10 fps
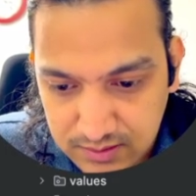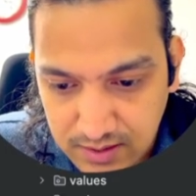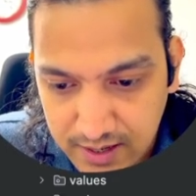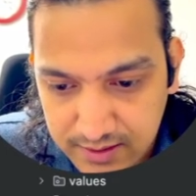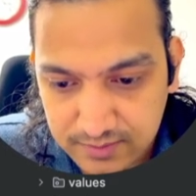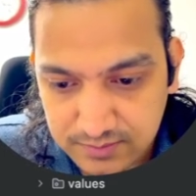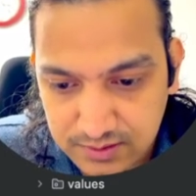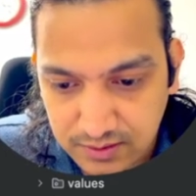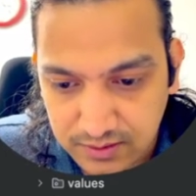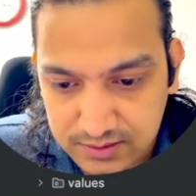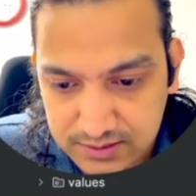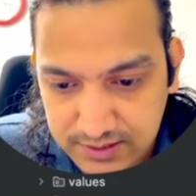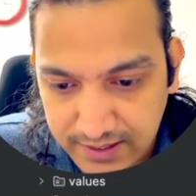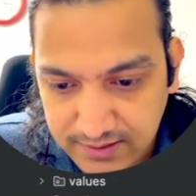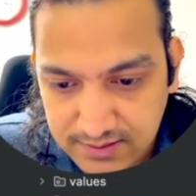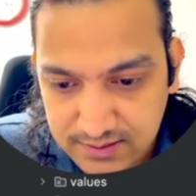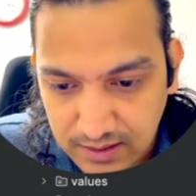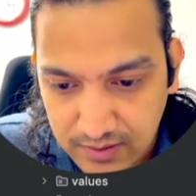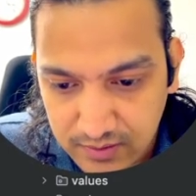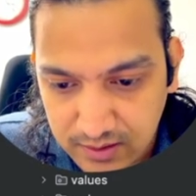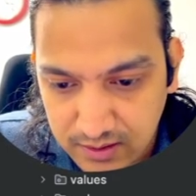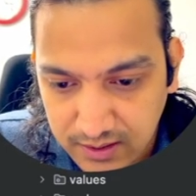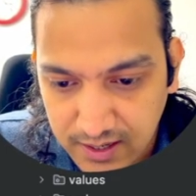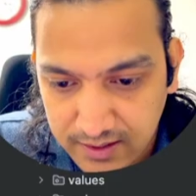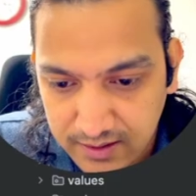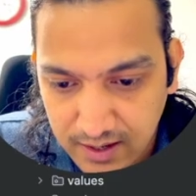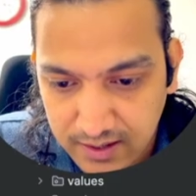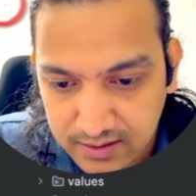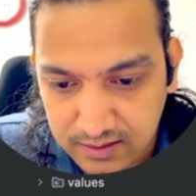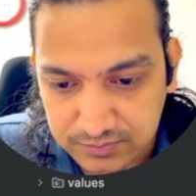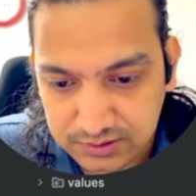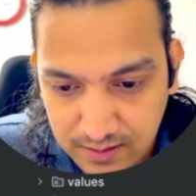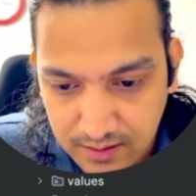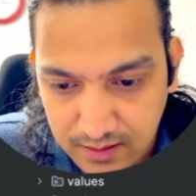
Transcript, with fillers: items dot size, I will concat items,